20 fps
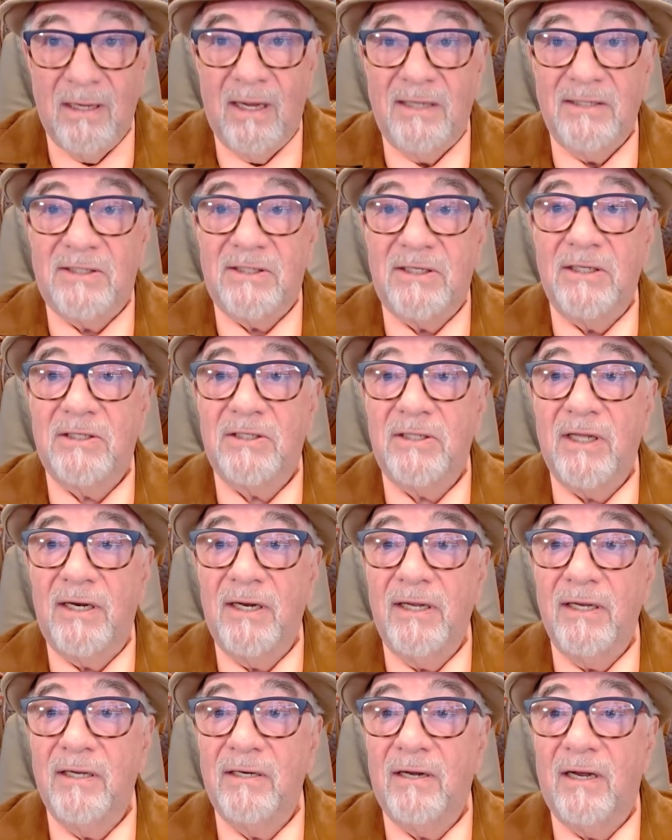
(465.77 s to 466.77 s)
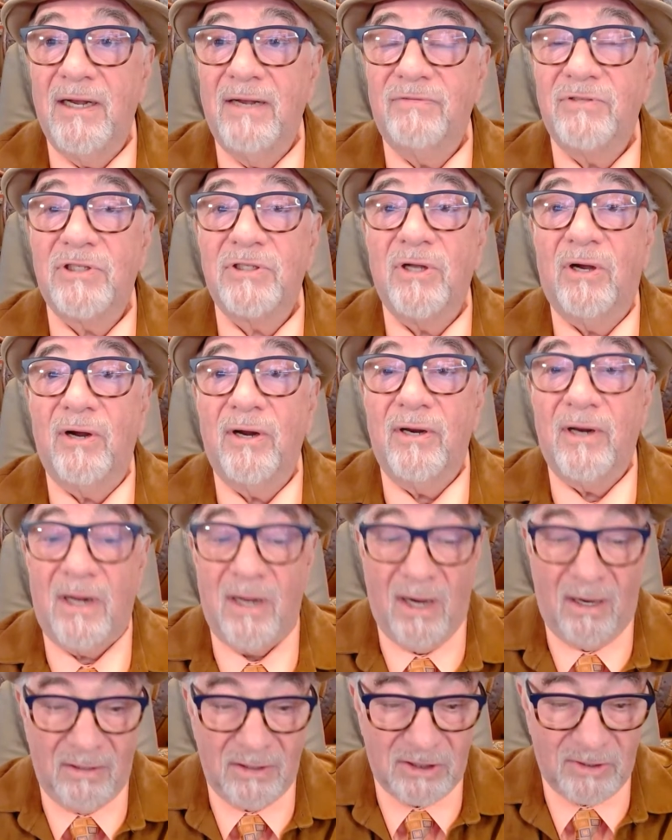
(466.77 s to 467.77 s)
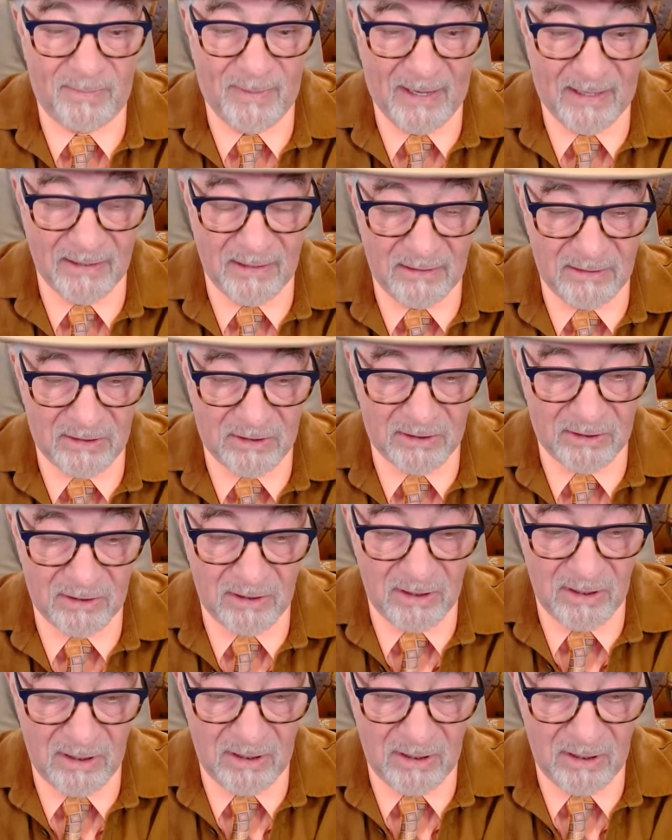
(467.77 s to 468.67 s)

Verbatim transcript: And since then, he and I have started a correspondence.